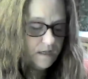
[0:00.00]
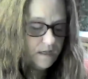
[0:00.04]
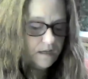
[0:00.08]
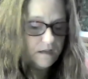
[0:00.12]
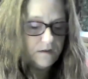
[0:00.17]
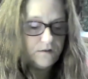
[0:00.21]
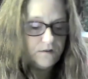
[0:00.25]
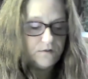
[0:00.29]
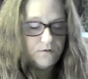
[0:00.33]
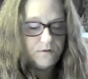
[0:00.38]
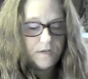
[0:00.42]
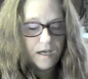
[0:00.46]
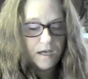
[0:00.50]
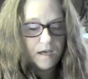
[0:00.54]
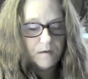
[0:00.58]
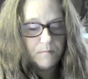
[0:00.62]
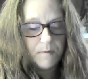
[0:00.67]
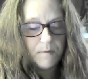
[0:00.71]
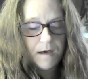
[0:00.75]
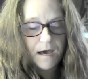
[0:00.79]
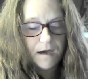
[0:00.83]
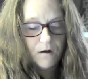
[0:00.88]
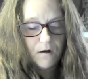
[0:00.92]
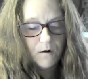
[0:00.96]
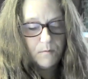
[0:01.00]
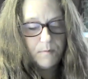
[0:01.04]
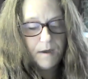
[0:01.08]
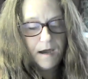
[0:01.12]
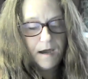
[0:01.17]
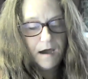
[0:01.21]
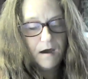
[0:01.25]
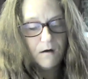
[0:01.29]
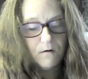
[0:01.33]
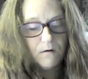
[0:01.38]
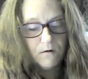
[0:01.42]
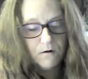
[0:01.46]
we need to take back
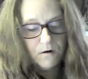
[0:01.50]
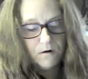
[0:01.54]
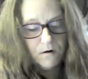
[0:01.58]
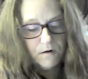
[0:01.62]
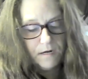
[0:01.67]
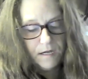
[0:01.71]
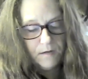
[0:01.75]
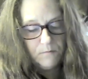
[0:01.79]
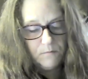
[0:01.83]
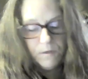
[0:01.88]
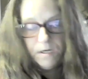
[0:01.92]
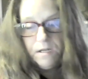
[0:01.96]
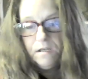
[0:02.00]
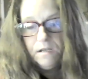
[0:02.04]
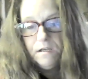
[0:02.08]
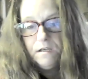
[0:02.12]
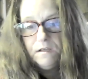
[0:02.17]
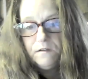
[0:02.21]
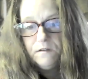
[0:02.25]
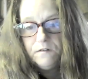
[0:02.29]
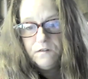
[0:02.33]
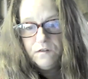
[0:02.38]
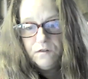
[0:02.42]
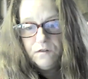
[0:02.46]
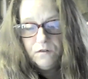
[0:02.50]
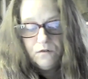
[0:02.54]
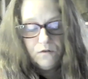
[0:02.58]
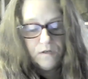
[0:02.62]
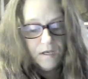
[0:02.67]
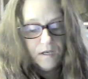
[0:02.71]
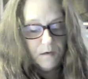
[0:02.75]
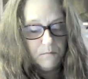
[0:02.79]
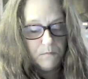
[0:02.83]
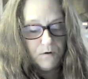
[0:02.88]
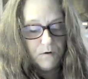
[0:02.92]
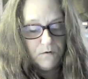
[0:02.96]
our power and we need
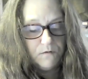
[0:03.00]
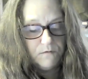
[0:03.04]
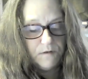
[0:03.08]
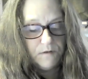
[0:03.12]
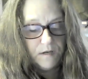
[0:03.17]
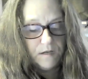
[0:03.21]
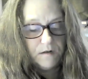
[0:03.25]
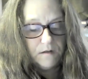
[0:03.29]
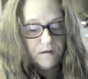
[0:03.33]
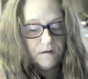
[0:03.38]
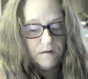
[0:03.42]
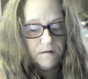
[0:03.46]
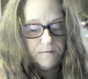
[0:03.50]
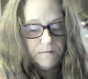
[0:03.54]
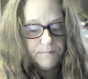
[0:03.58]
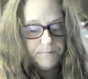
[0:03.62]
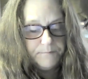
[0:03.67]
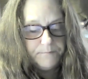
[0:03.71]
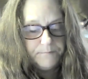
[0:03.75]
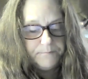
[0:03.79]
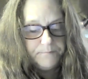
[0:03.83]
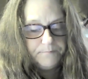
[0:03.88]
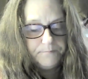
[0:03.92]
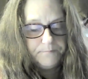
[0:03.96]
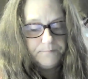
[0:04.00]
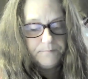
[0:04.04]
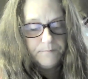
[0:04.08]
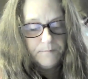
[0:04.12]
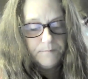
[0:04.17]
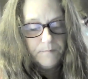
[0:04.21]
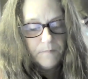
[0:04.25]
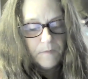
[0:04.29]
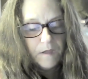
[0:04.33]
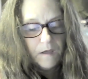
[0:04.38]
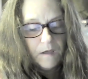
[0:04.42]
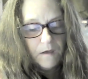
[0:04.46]
to get motivated
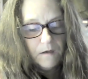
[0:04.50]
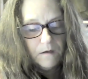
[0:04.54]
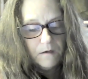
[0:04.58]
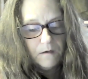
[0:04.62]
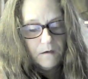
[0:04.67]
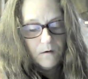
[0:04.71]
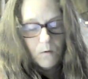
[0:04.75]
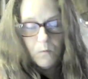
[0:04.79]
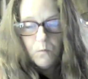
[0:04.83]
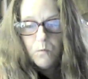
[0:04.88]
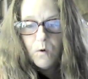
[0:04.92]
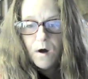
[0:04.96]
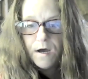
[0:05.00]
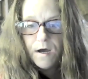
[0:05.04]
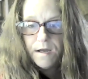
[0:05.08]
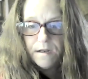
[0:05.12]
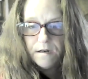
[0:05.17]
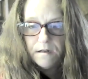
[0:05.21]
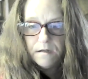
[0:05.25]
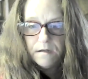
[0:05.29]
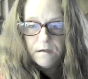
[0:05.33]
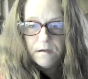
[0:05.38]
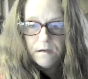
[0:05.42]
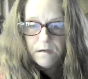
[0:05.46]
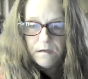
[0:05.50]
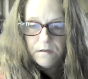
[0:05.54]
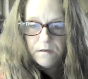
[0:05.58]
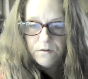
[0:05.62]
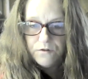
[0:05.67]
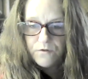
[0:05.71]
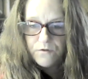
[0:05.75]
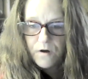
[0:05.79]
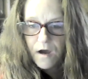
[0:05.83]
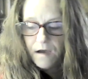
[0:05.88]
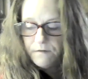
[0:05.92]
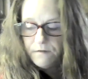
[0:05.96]
what
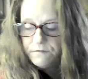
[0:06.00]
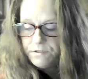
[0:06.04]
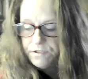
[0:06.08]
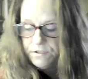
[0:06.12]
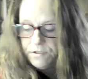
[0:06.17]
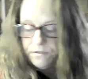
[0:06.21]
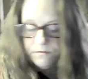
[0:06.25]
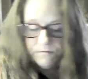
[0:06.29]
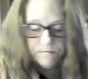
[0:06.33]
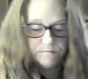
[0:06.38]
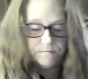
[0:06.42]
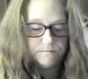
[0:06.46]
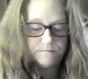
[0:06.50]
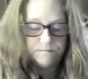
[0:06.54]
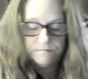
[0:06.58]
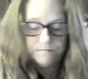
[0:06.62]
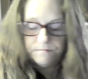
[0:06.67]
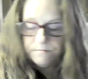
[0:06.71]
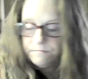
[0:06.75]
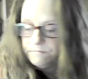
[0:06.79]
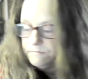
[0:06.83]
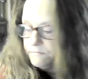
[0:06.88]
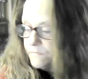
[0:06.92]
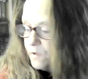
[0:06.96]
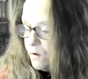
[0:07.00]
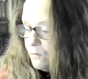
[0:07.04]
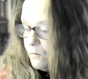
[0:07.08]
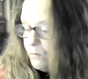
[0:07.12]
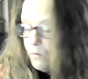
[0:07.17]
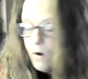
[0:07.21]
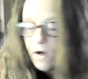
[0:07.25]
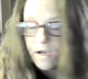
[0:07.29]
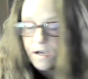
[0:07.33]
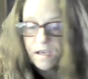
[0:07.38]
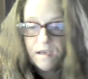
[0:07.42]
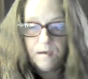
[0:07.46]
drives you?
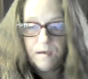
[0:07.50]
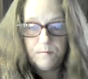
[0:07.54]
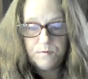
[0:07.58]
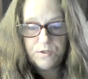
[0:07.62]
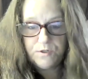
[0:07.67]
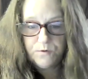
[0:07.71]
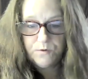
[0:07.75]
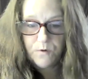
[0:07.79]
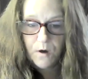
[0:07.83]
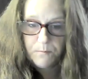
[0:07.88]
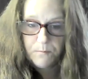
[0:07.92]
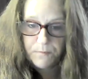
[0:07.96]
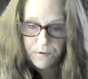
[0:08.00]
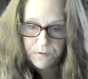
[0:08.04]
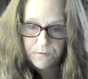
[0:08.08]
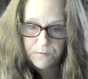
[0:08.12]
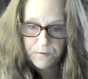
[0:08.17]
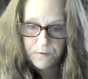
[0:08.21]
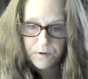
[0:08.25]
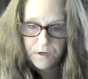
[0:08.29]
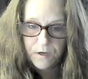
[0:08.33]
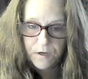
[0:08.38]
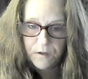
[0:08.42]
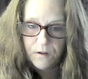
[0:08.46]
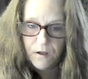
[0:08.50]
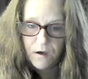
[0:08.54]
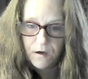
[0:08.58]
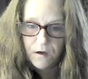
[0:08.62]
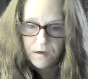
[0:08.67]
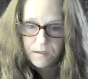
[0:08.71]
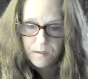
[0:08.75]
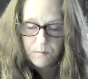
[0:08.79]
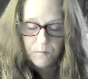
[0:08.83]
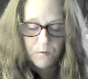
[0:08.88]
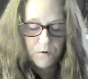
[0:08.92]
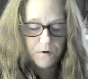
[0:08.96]
What keeps you up at three
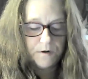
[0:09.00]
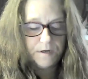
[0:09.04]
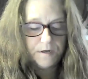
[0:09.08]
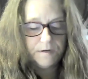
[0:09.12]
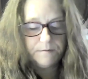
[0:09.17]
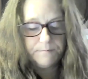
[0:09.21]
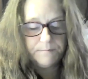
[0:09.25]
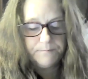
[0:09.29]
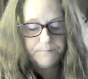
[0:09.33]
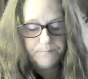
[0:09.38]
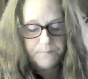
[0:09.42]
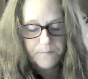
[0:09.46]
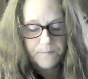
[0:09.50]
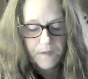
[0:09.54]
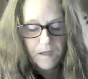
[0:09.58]
o'clock in the morning?